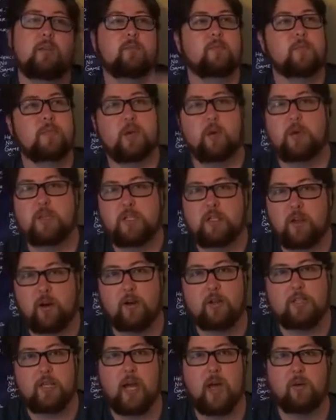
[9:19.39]
So it
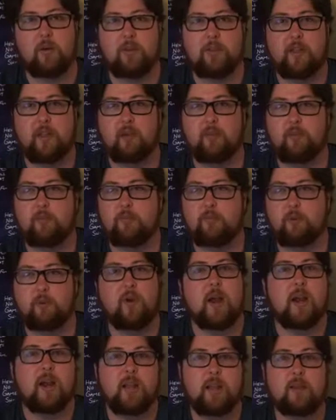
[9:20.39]
starts out with them
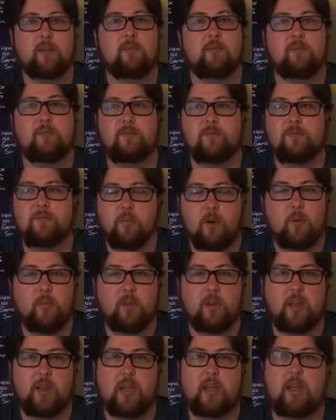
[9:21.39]
berating him
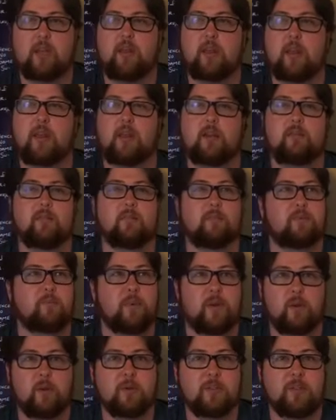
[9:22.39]
verbally, then it
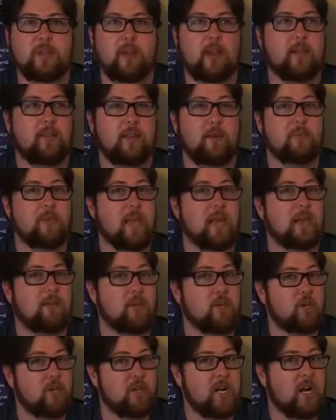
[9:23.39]
builds to like them kicking
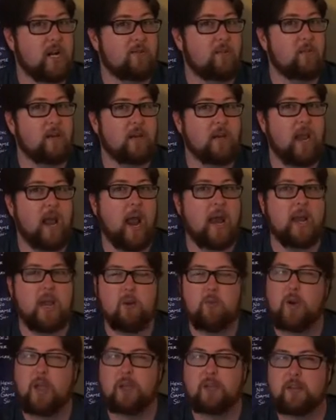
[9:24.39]
the shit out of him at night, and
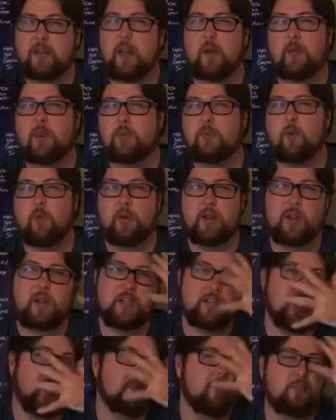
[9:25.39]
he wakes, in the morning
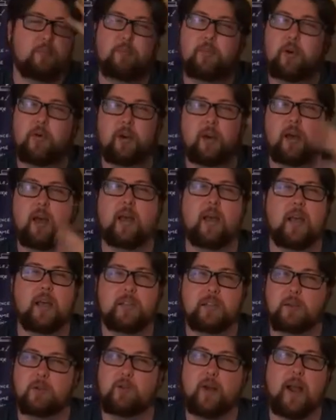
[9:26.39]
he's got broken
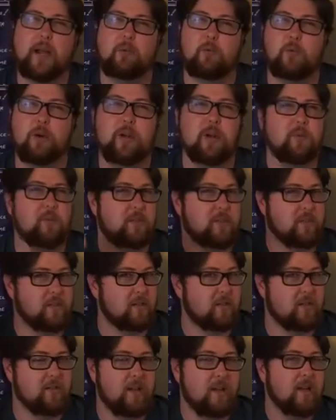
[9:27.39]
eyes and cracked ribs and
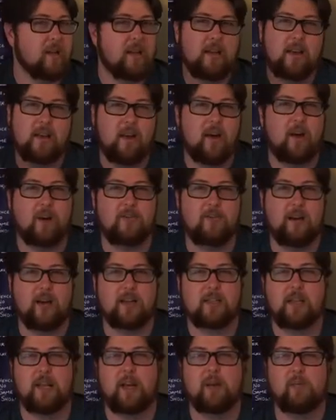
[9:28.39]
just all
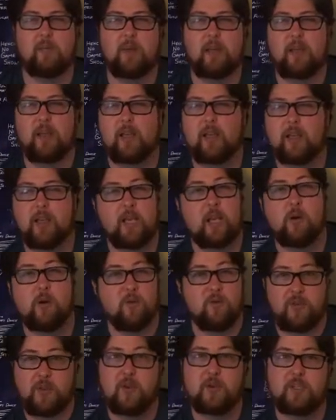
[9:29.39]
fucked up, and he
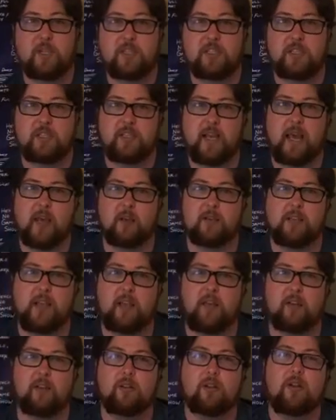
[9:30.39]
refuses to
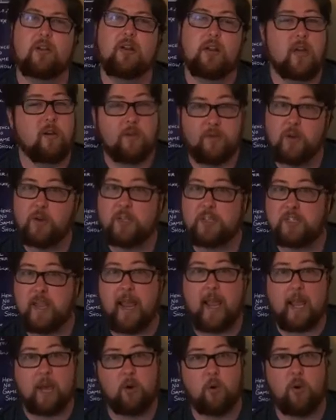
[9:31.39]
tattletale. He refuses
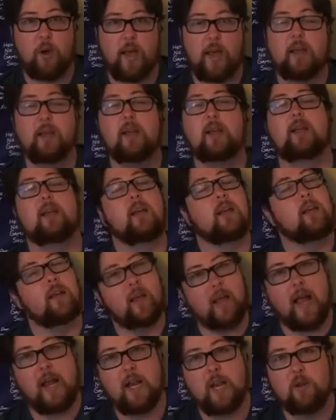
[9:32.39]
to quit,
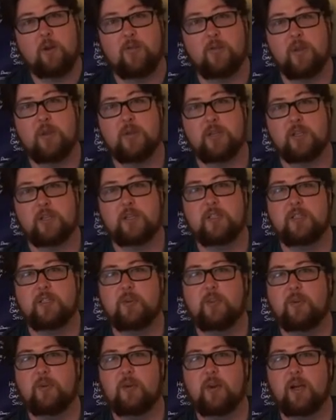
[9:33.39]
and he refuses
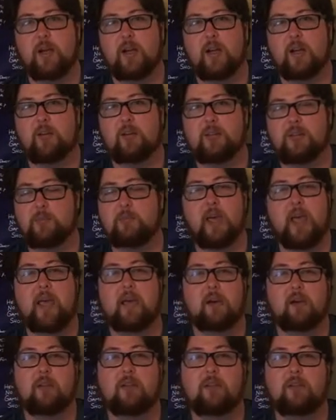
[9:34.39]
to
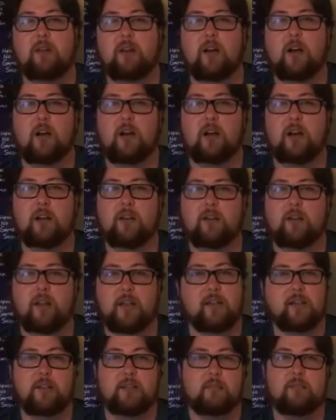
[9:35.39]
bail on,
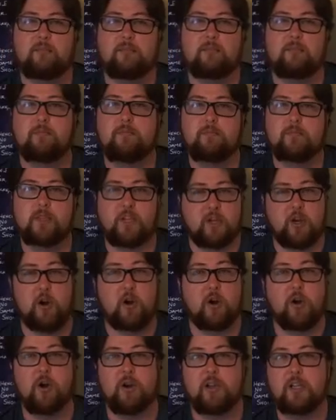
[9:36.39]
like, to
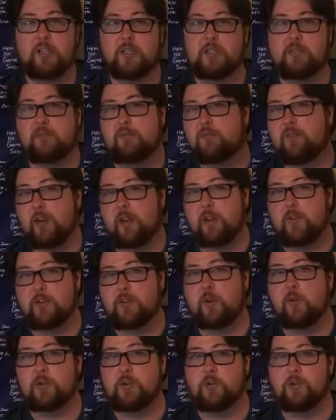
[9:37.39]
narc on his fellow
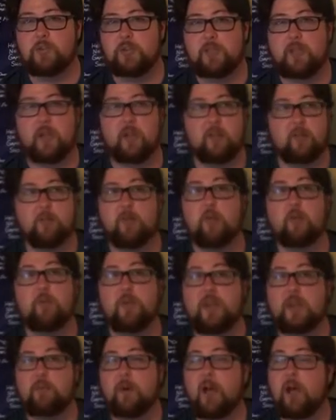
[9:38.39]
soldiers and tell them who
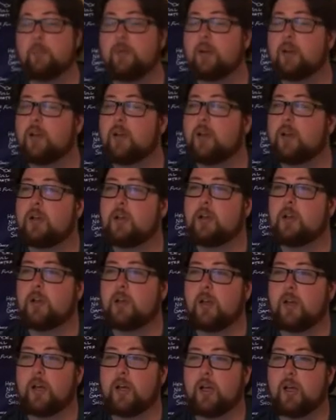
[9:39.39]
beat him up.
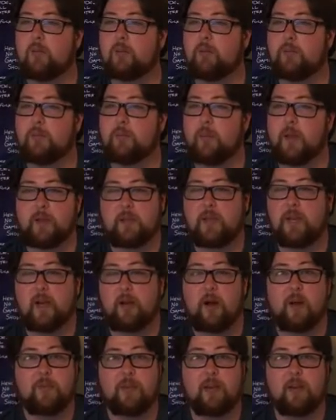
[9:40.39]

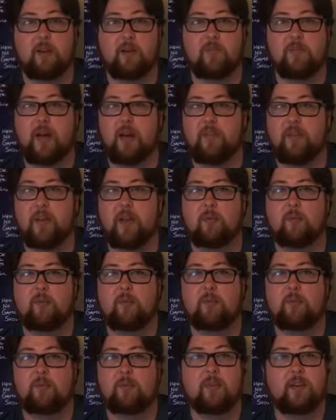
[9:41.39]
I'm here, fuck
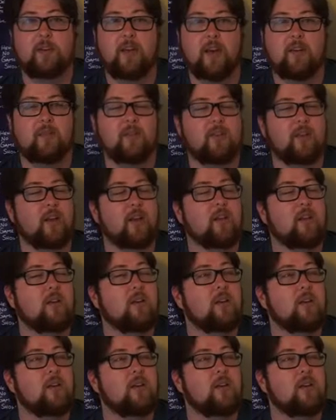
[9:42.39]
them, kind of a